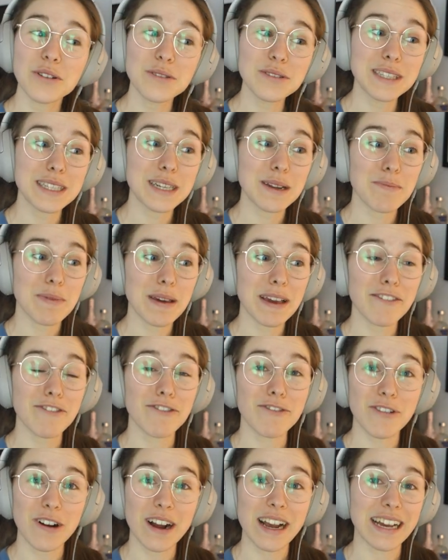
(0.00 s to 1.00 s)
used to be
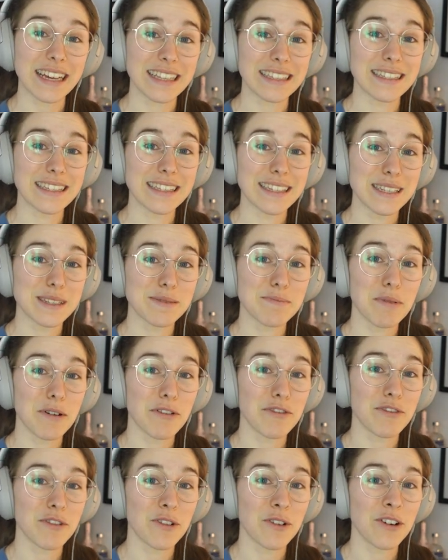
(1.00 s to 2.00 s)
friends
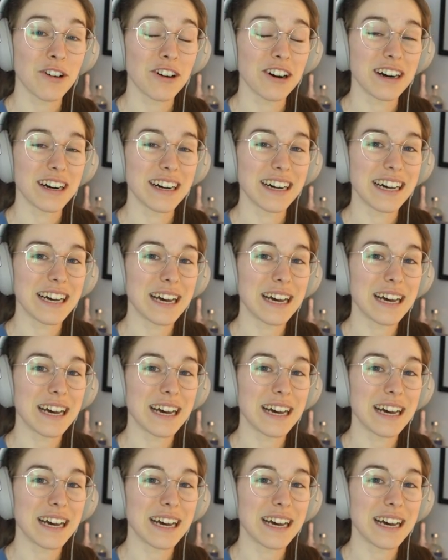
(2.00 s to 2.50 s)
before